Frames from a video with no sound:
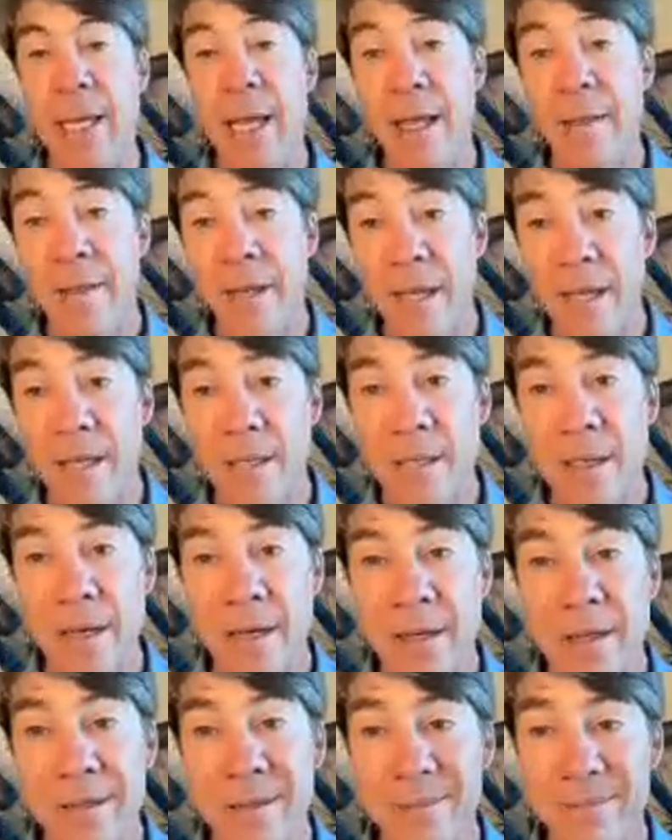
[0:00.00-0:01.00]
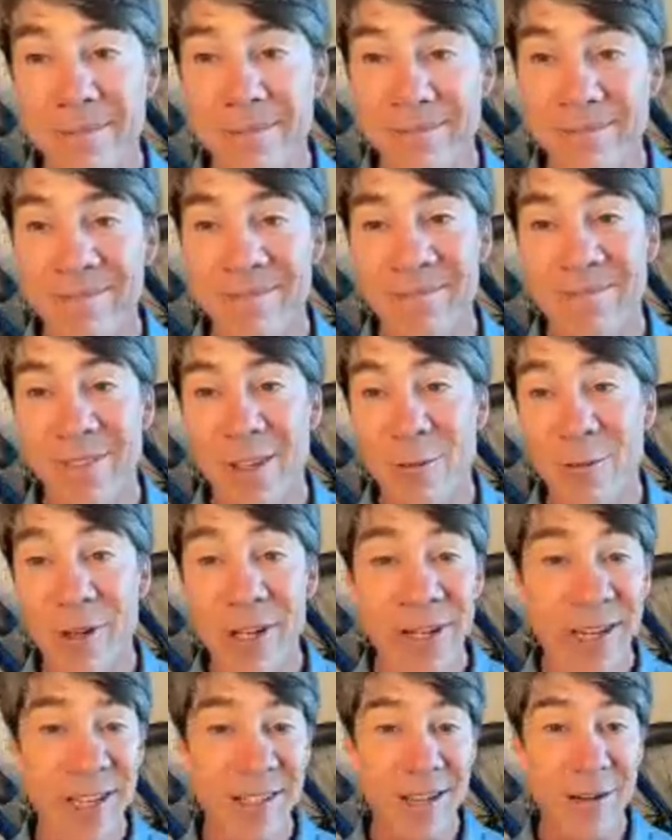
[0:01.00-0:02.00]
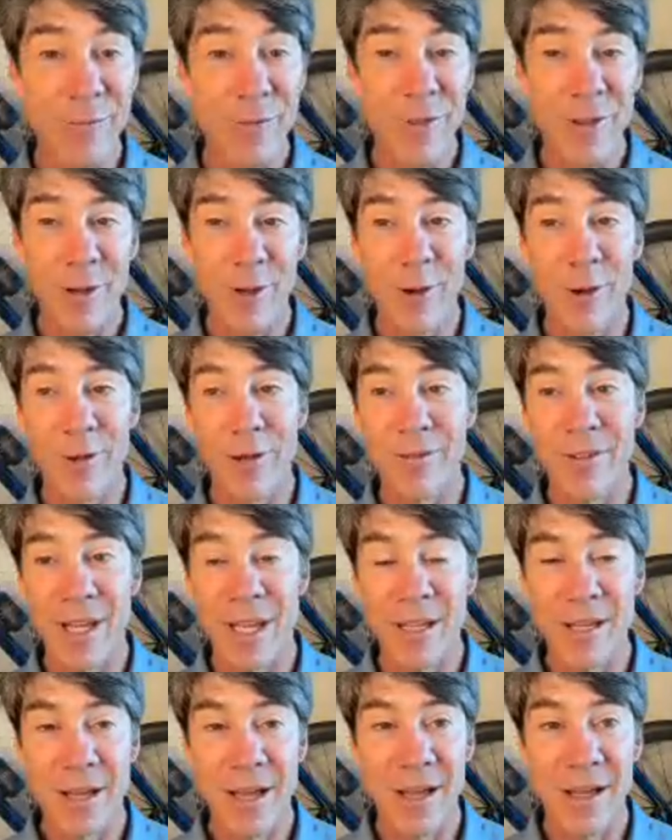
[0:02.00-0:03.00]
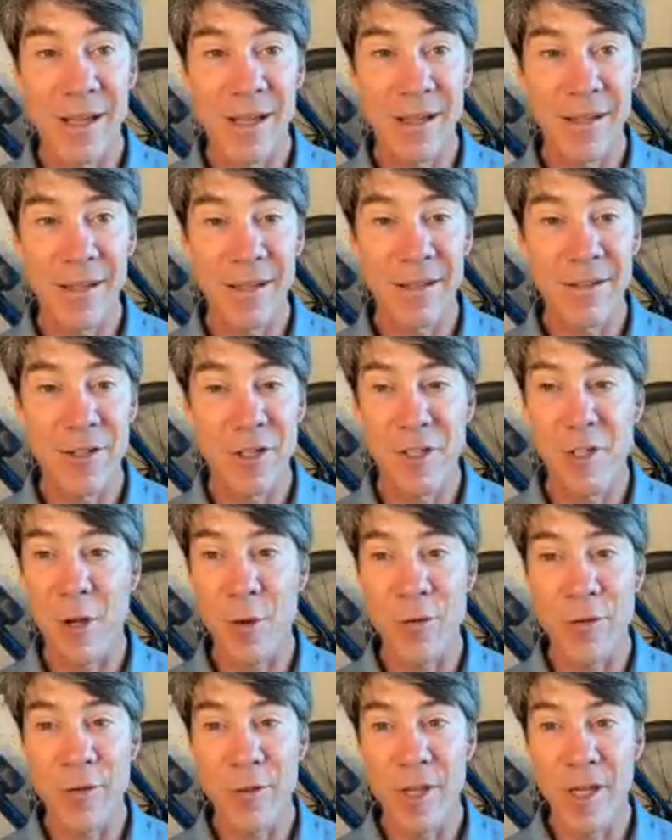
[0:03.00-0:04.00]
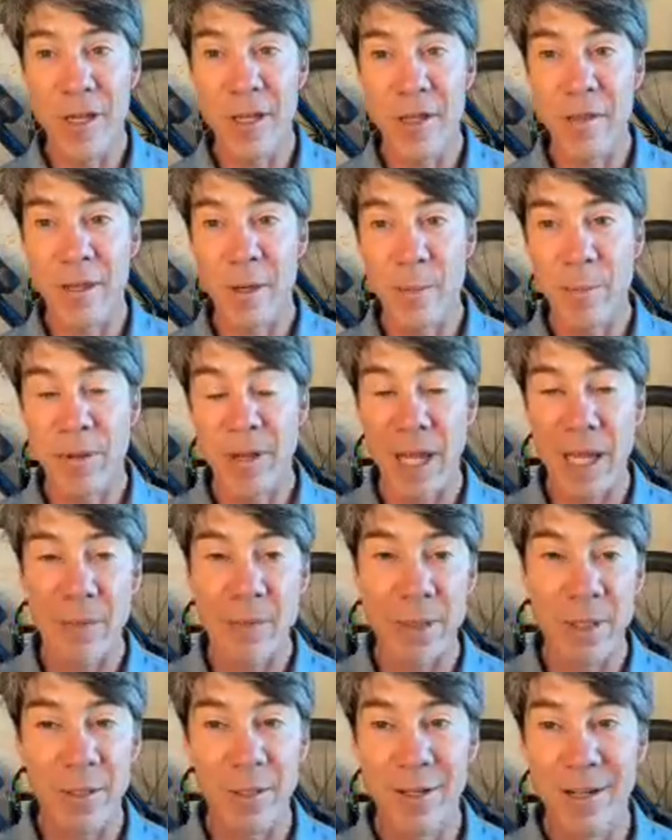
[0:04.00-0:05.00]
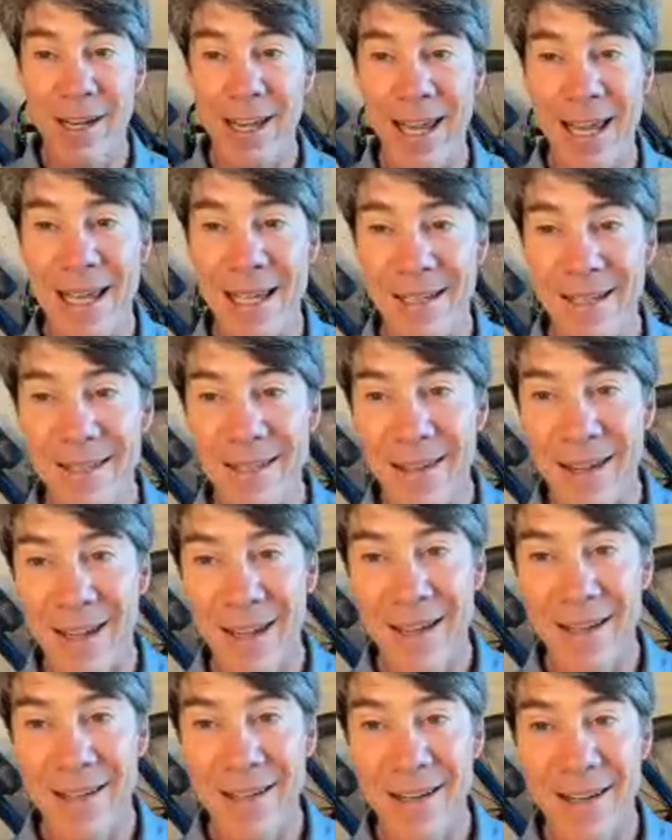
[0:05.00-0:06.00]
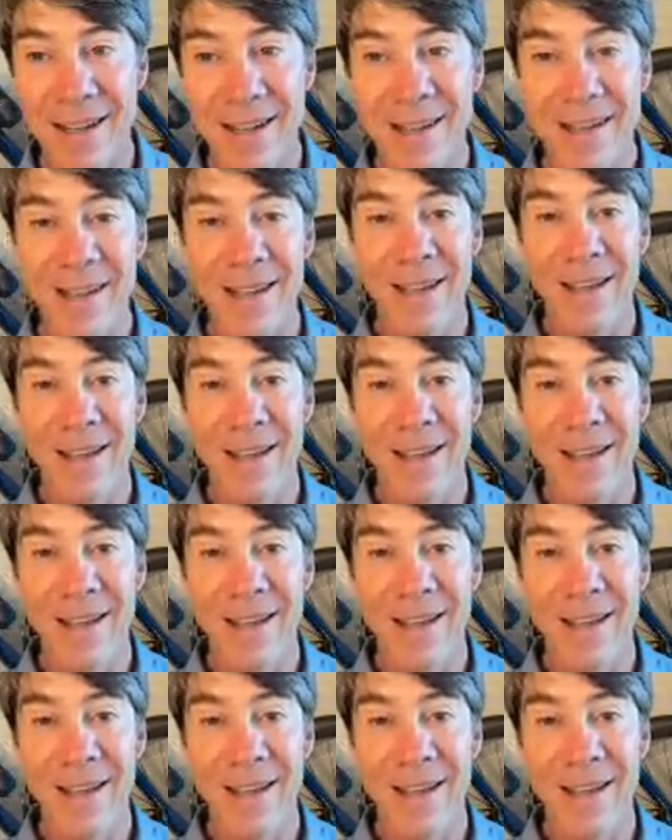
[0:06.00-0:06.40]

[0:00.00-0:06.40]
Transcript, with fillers: And then um, when you get done with your goal event, uh, just go through the, the plan builder again and uh,